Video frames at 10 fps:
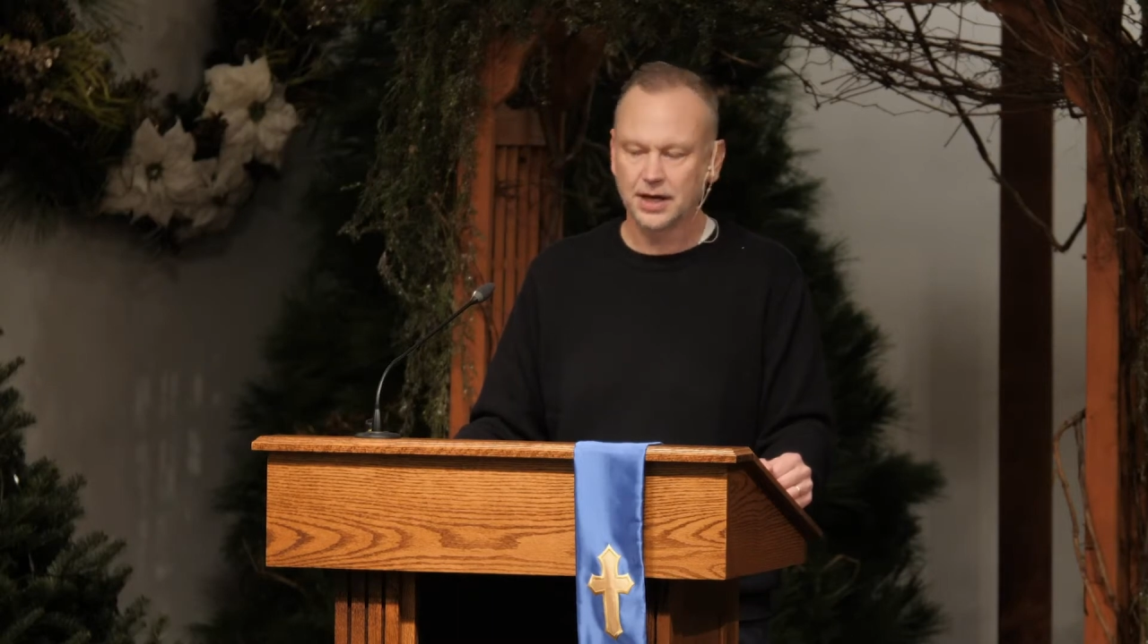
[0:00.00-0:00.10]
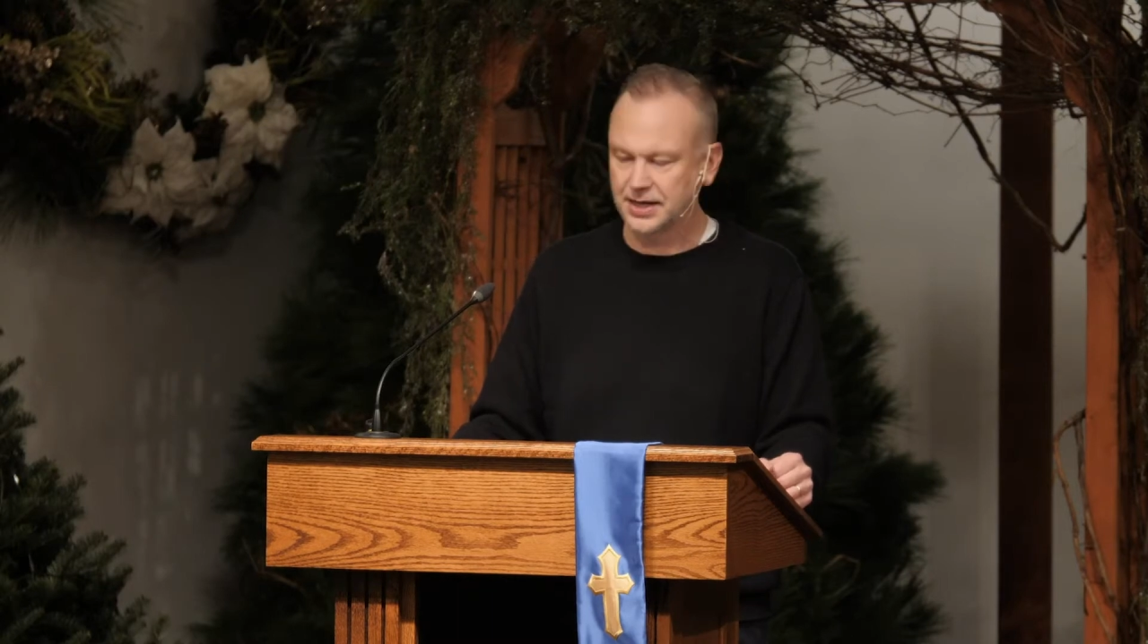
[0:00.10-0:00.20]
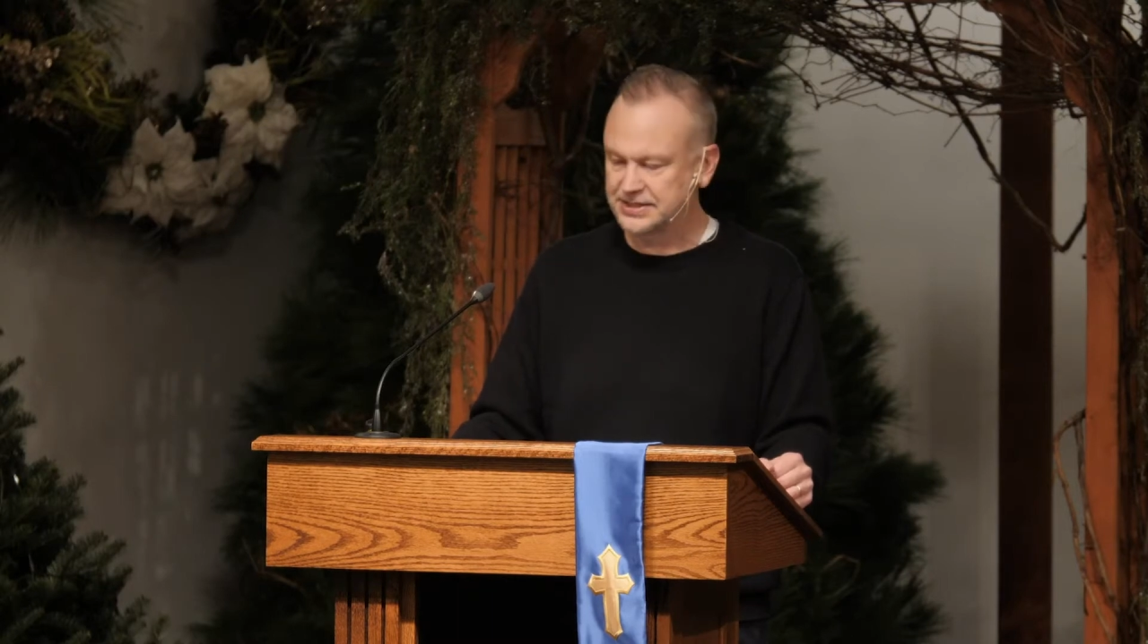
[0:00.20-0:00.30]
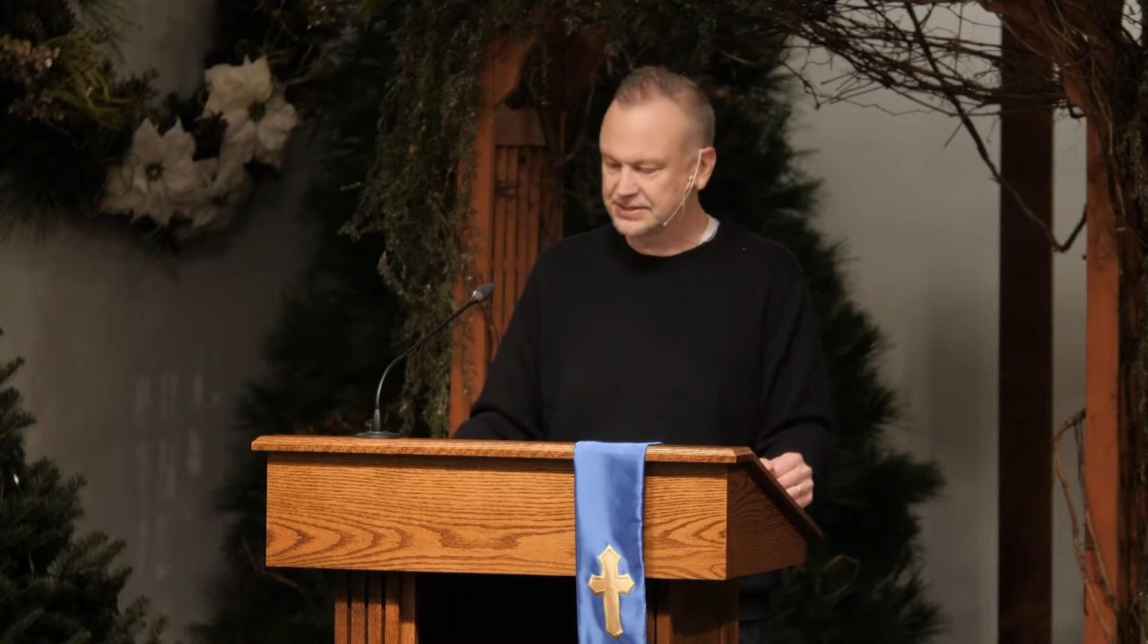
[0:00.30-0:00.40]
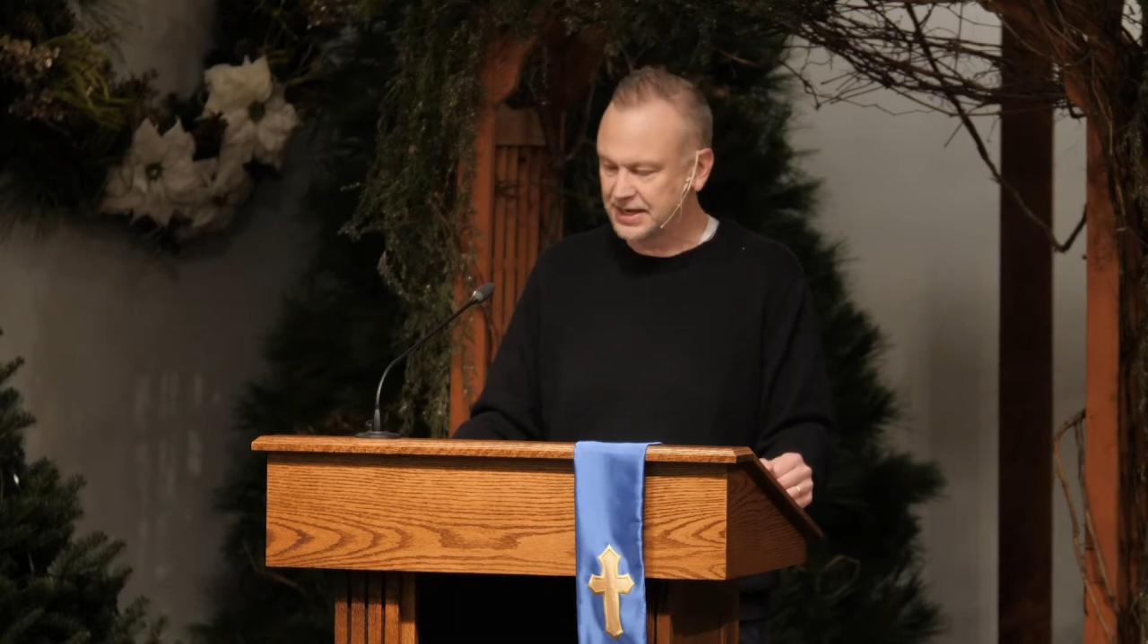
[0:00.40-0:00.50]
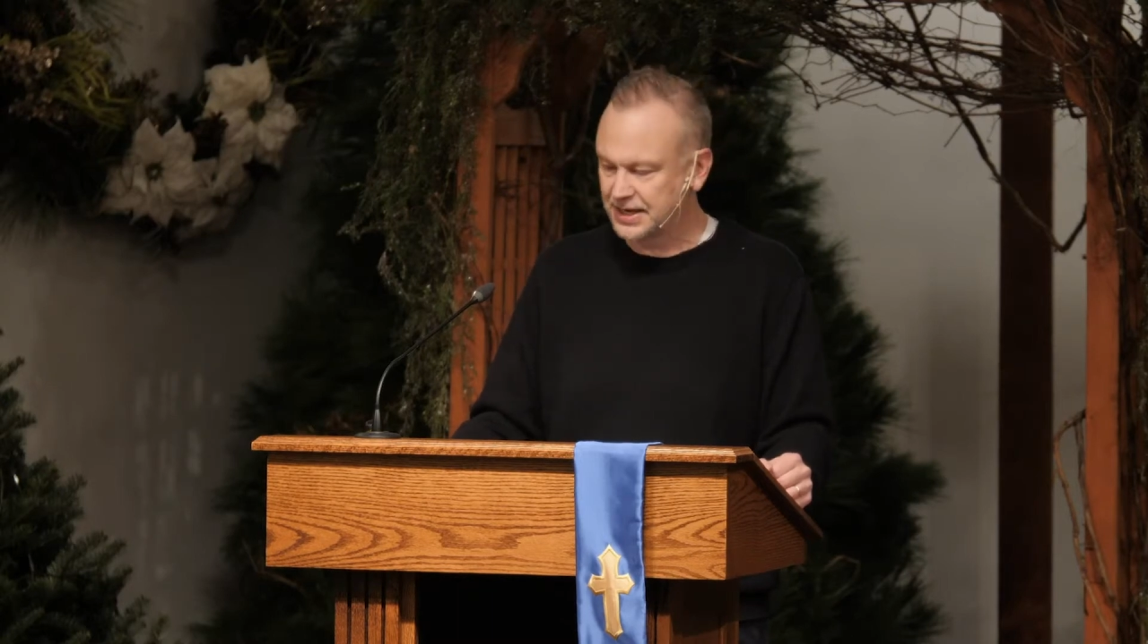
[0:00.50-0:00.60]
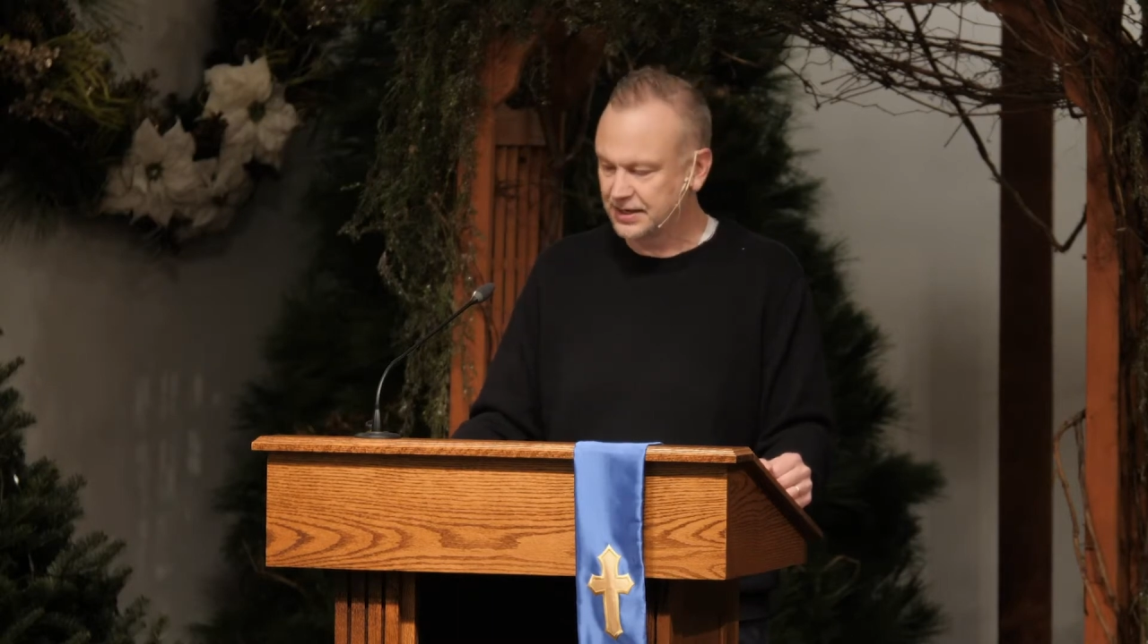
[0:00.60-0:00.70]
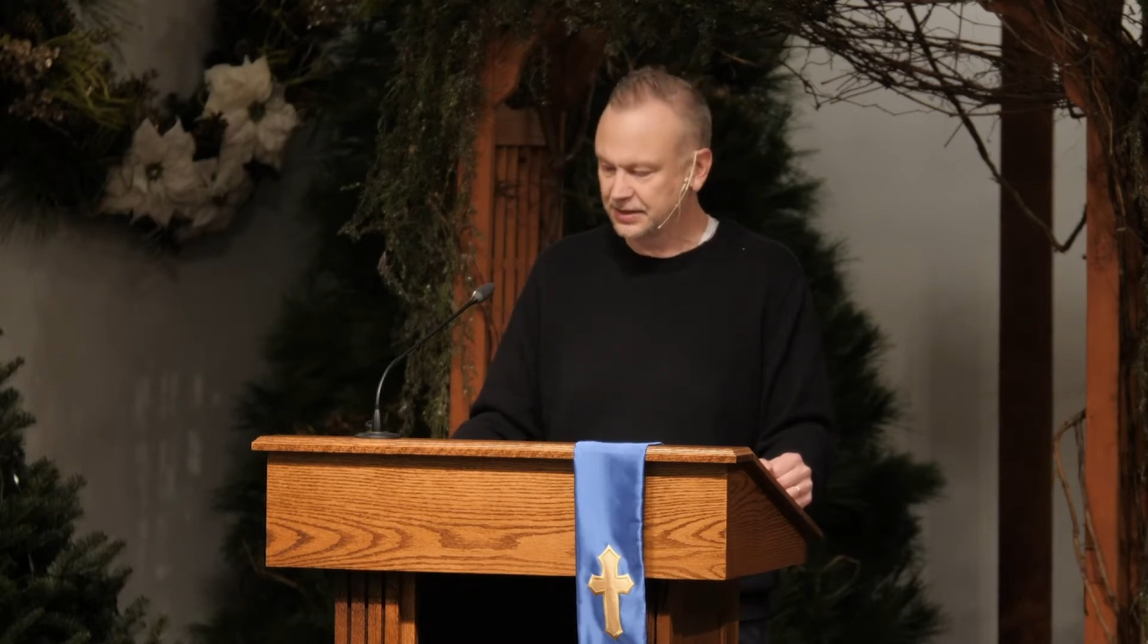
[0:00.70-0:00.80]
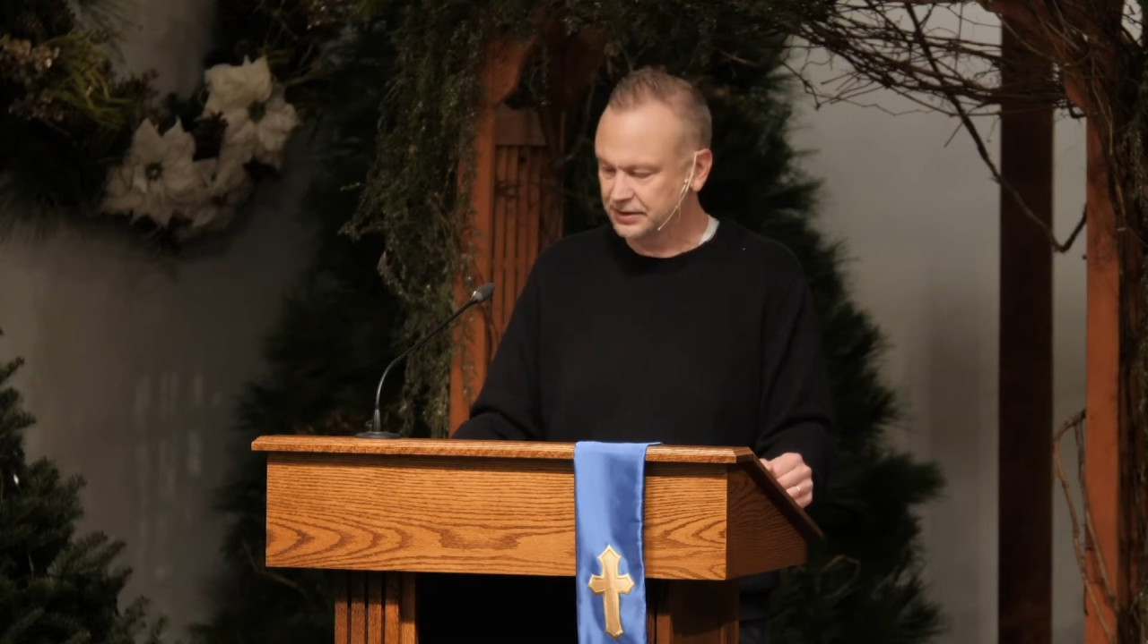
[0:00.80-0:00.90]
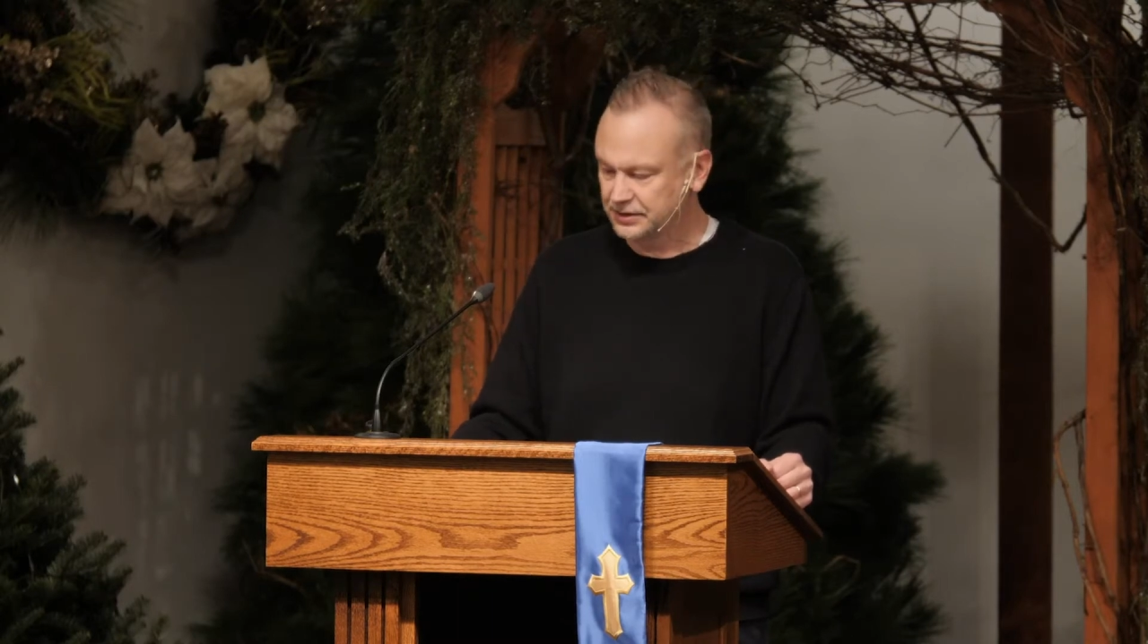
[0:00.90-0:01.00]

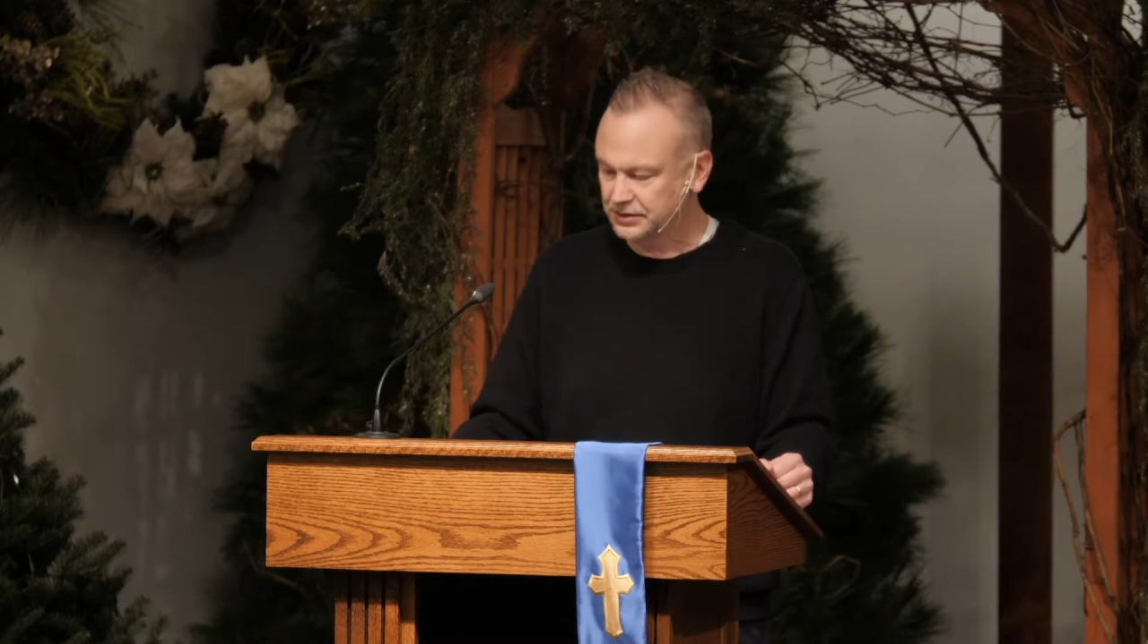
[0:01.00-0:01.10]
Isaiah